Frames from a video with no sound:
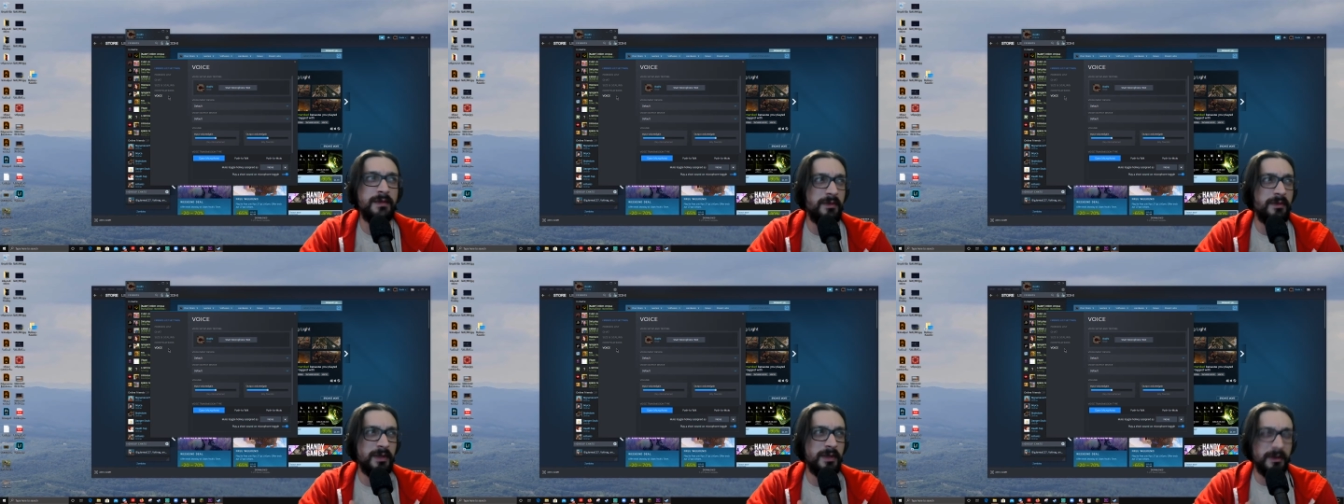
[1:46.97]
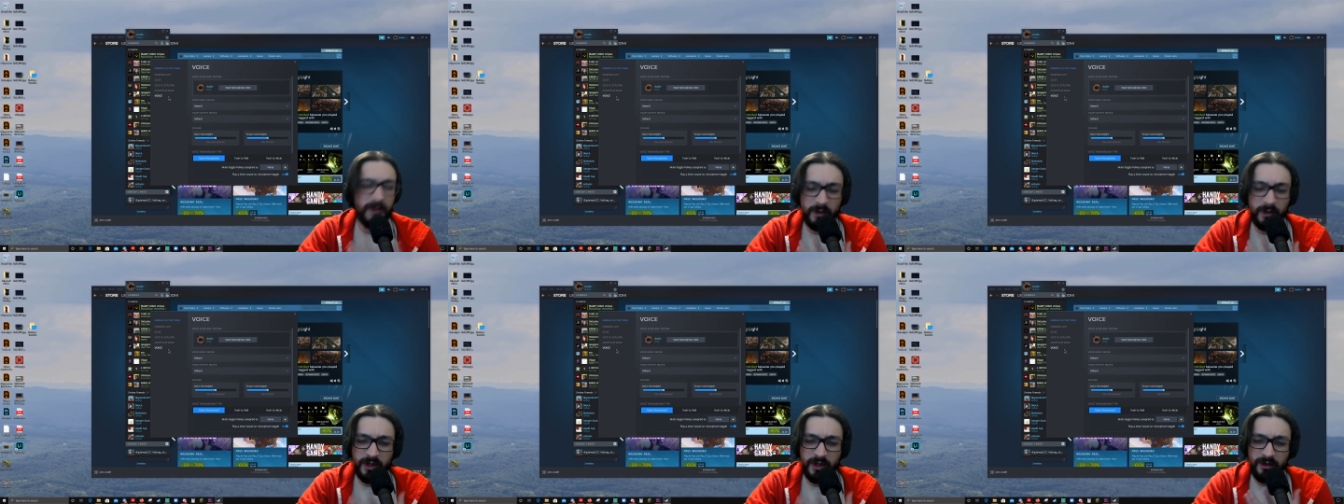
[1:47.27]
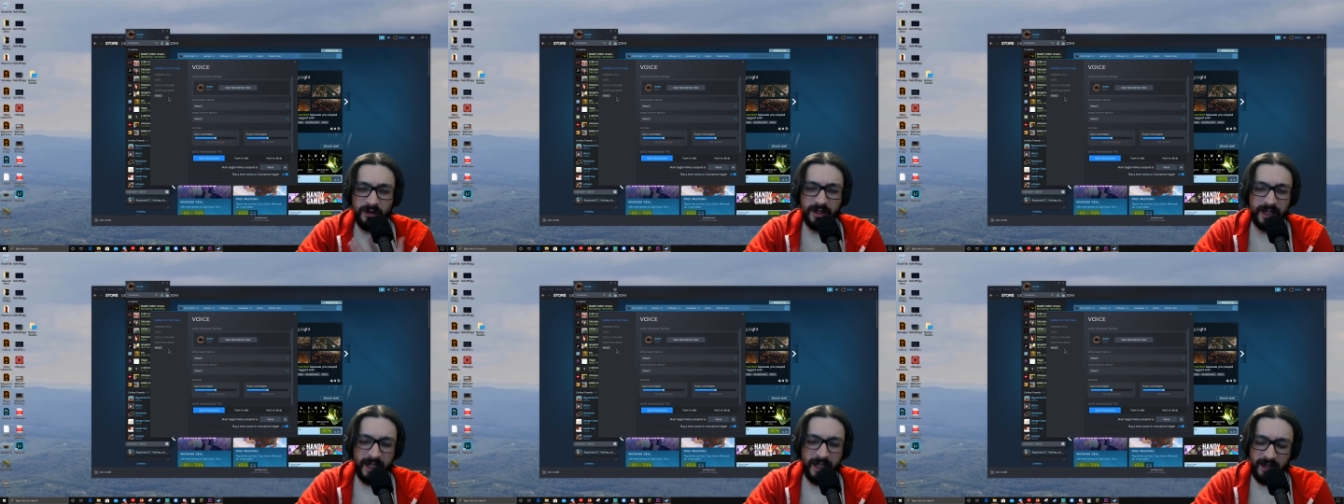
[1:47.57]
But when you're
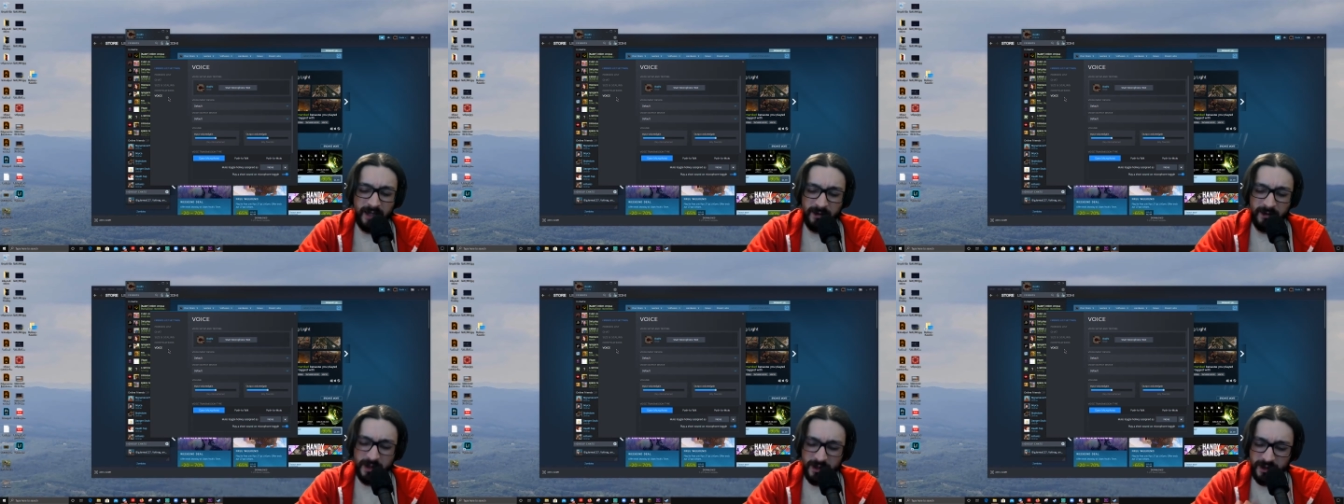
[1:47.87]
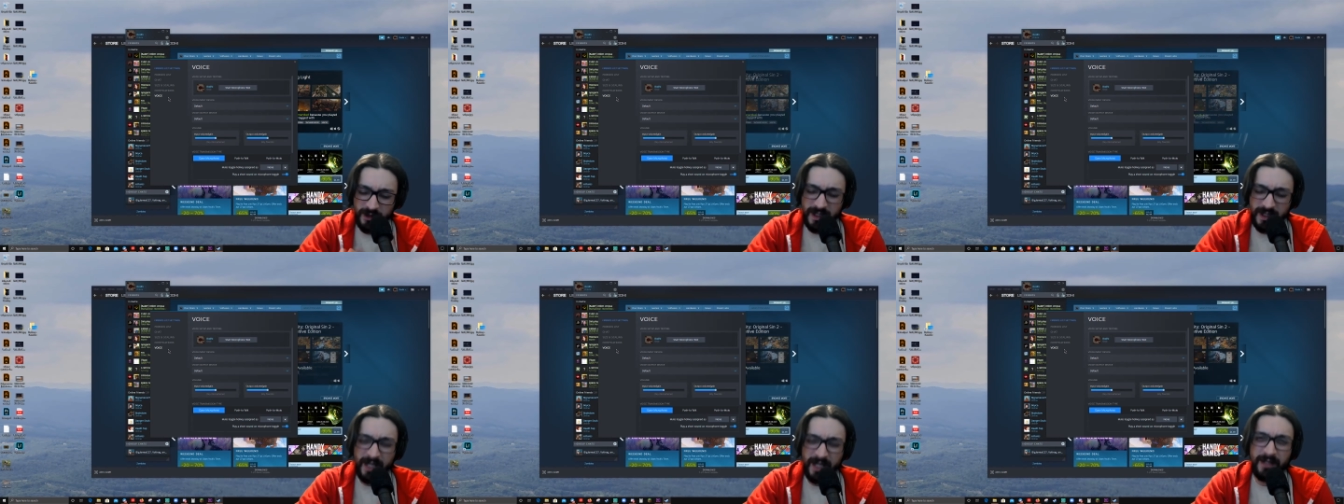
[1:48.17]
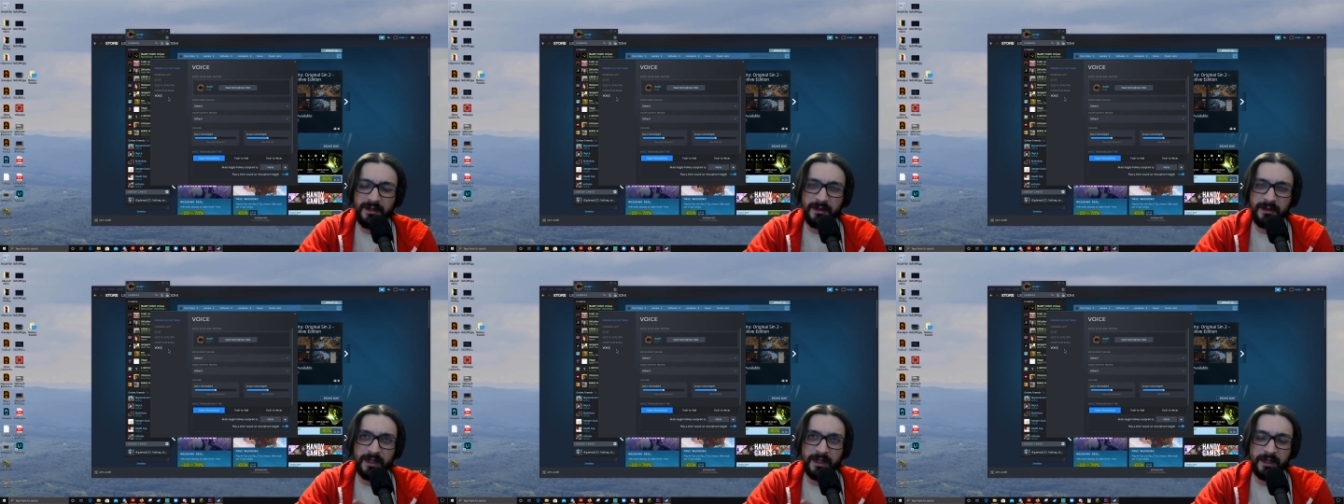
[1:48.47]
in a game, it should tell
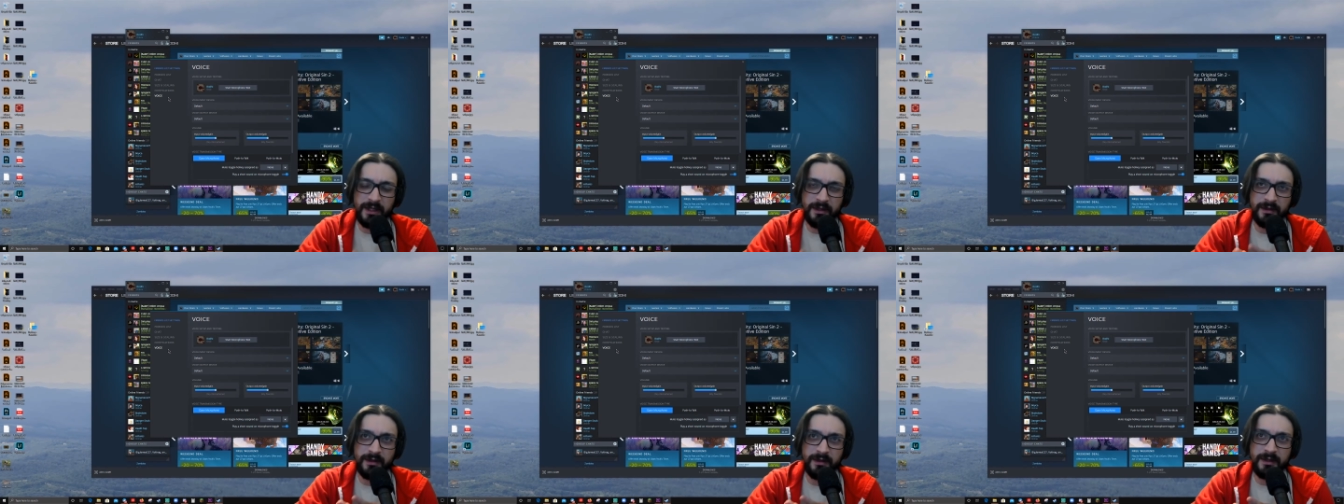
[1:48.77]
you that you're.